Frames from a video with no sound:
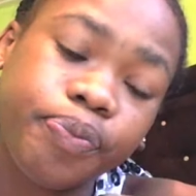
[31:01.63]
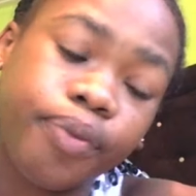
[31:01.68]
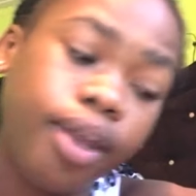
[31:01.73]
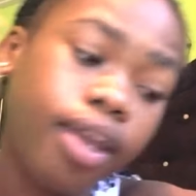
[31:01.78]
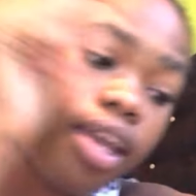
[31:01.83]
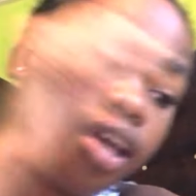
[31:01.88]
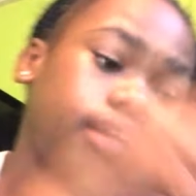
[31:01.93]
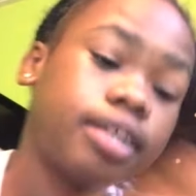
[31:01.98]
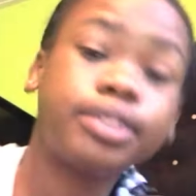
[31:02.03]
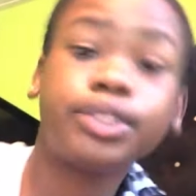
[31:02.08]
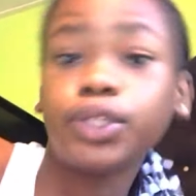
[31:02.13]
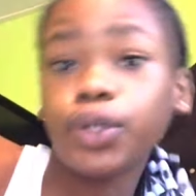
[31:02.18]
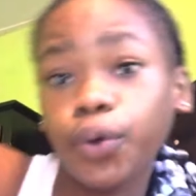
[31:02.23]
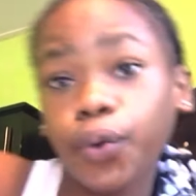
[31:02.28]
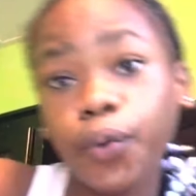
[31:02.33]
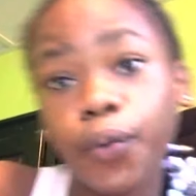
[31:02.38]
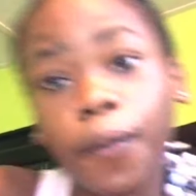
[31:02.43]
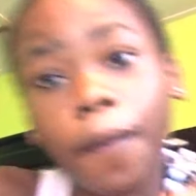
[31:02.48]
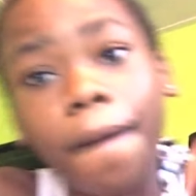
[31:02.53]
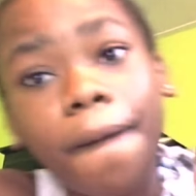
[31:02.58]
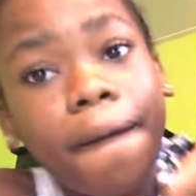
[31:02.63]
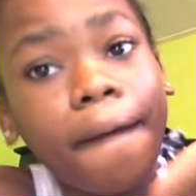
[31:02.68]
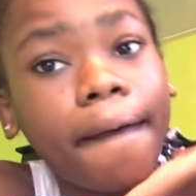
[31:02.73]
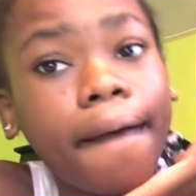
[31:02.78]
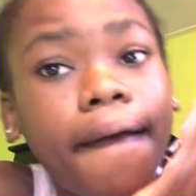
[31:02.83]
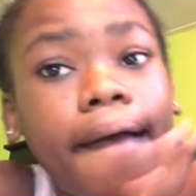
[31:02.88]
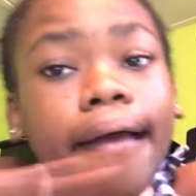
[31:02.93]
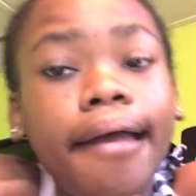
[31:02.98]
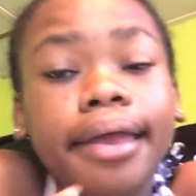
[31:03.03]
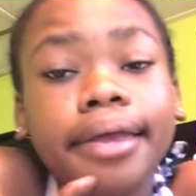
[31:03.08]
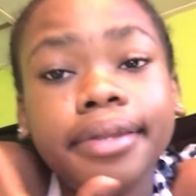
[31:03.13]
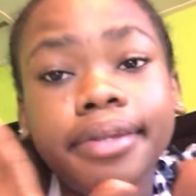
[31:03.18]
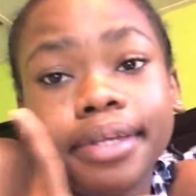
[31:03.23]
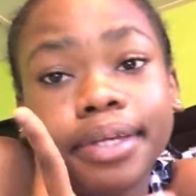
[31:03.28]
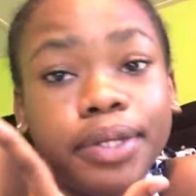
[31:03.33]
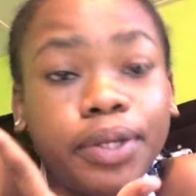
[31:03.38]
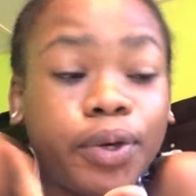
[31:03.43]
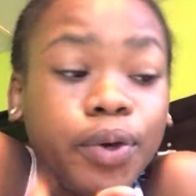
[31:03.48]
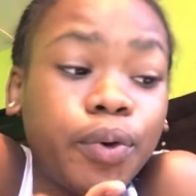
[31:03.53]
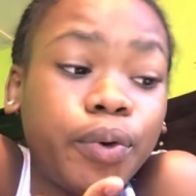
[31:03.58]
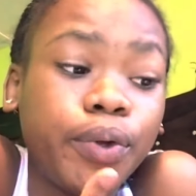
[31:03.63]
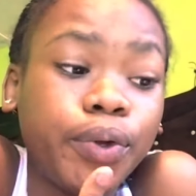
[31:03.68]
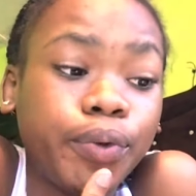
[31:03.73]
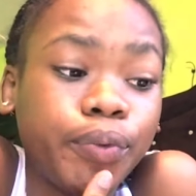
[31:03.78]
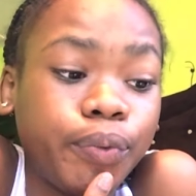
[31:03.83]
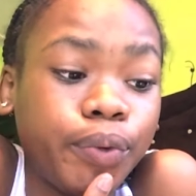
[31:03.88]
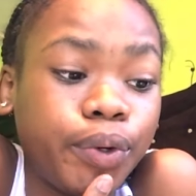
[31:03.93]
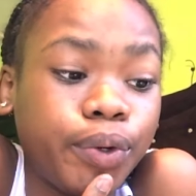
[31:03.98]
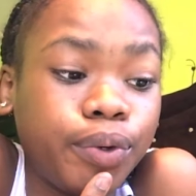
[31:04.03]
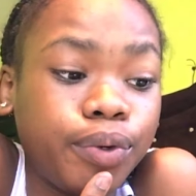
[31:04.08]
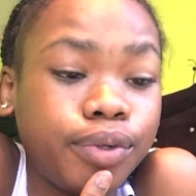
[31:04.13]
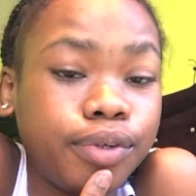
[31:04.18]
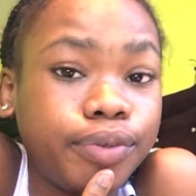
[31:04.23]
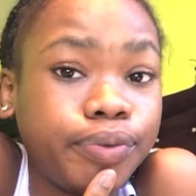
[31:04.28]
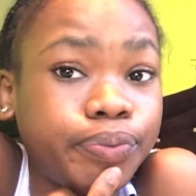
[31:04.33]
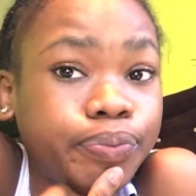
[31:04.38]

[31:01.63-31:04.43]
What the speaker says: Yeah, so I need to go on the road